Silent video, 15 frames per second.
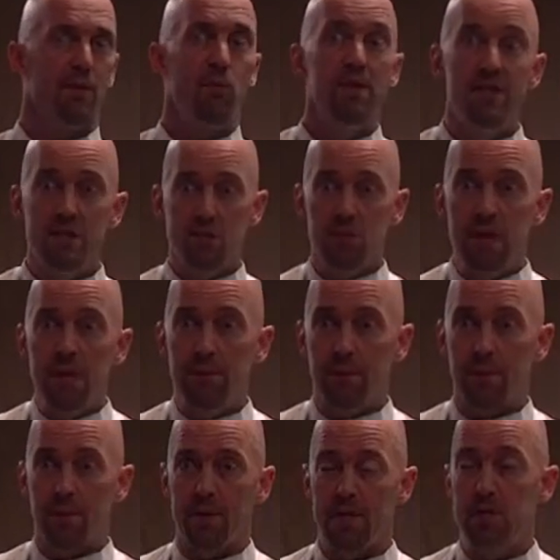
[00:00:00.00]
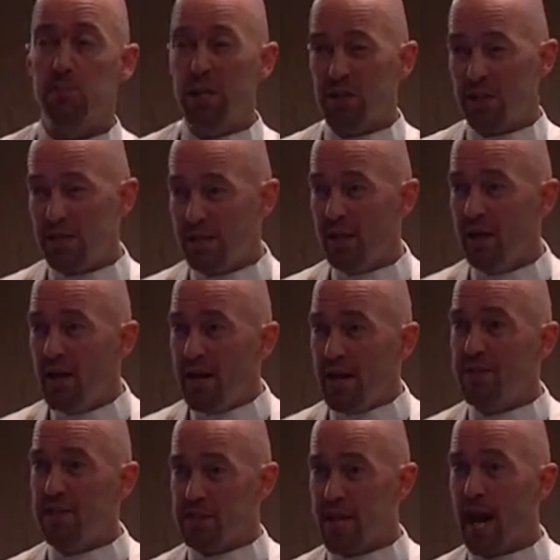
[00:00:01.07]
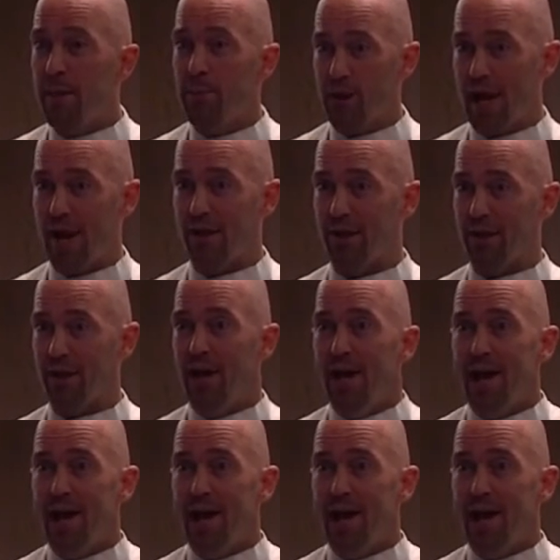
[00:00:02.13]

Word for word: with his people, especially in the, in the tabernacle.